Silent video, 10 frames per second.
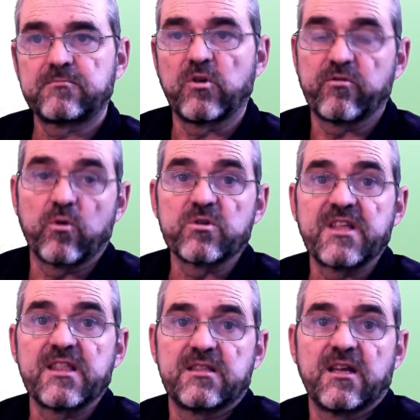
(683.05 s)
Of course,
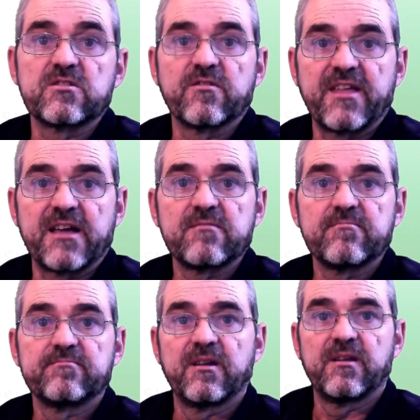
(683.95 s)
the details of that
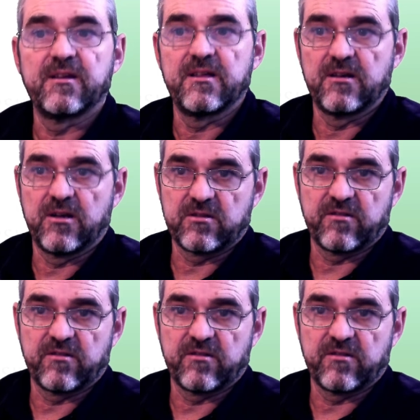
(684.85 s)
need a lot